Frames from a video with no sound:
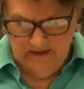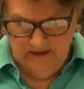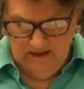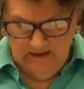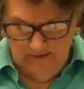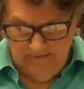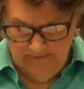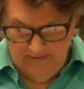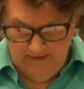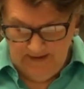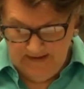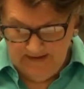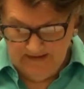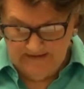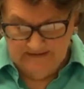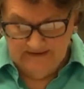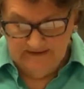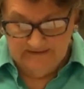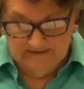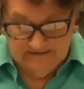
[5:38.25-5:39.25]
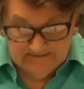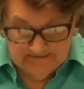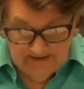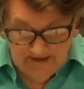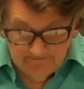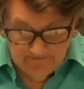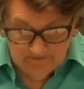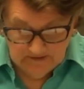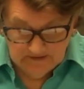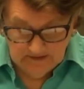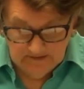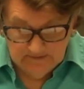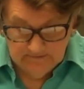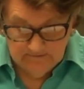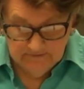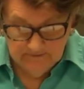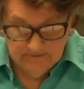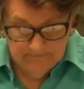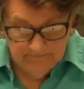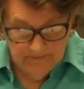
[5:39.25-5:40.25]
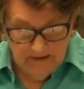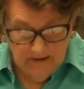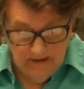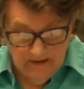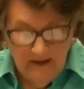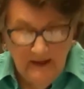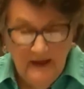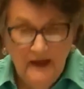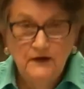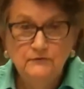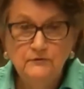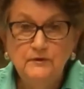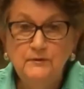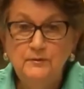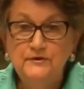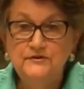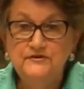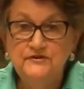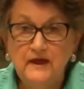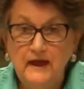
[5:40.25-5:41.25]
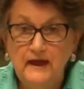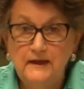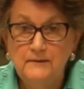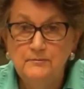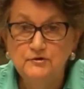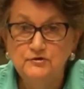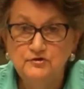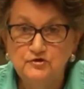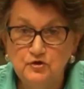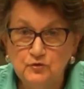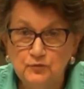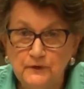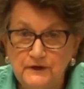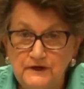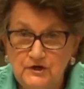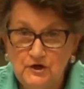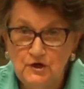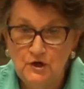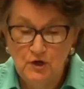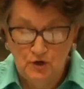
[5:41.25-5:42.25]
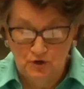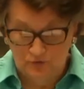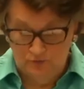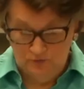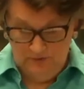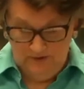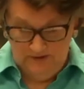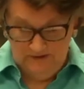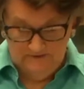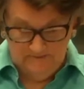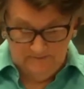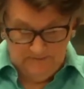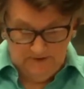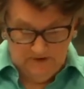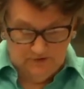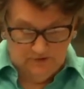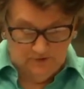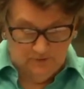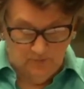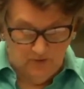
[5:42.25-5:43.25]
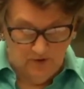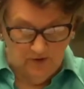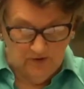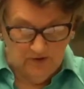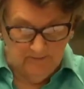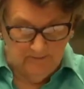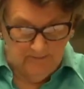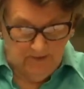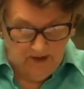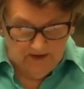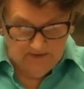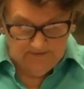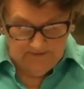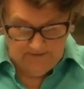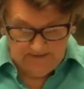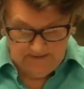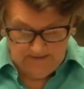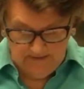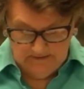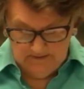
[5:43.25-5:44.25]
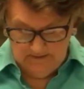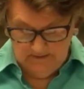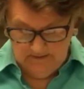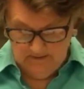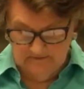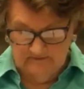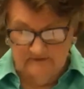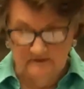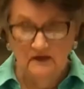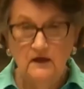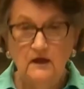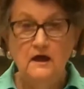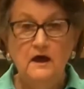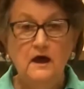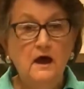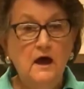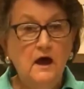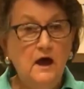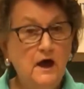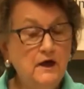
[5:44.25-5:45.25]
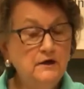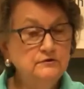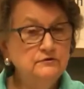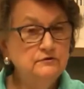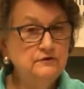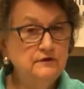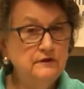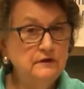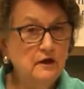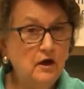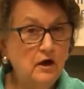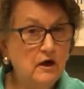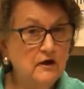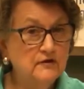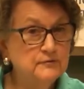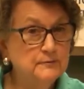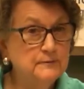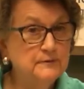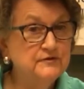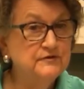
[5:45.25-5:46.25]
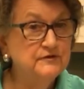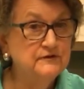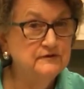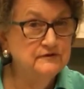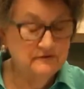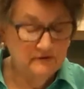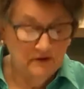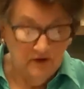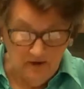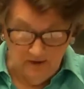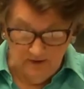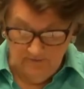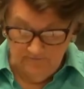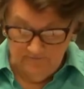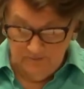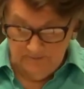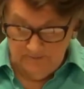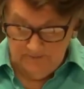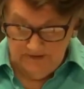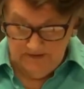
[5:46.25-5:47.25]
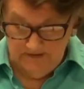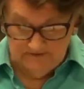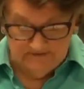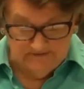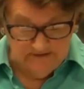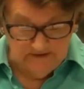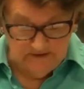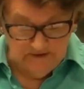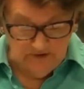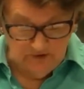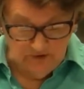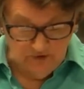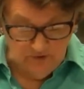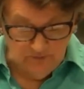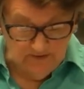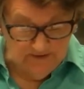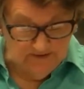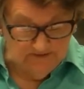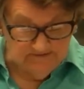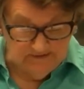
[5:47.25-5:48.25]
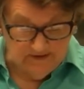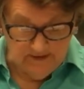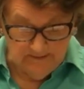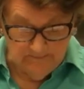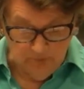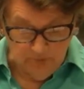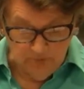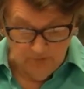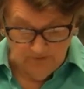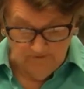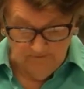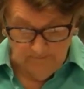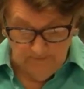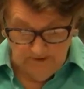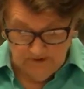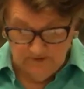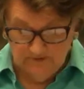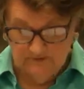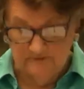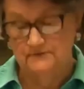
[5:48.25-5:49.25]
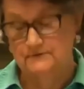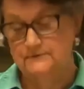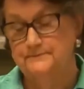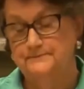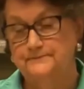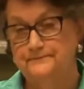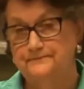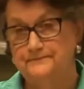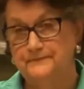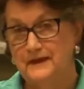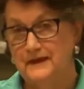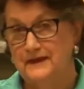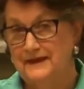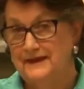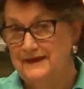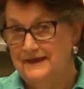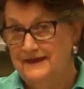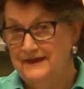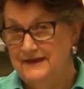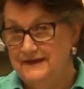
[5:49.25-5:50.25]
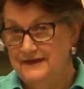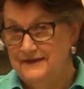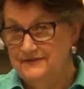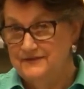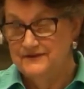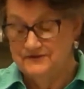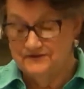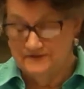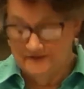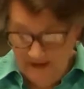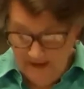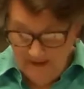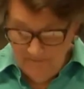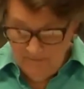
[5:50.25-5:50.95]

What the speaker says: In the 1870s, Henry was able to renew his mission work among the Indians under the auspices of the PCUSA Board of Missions, the same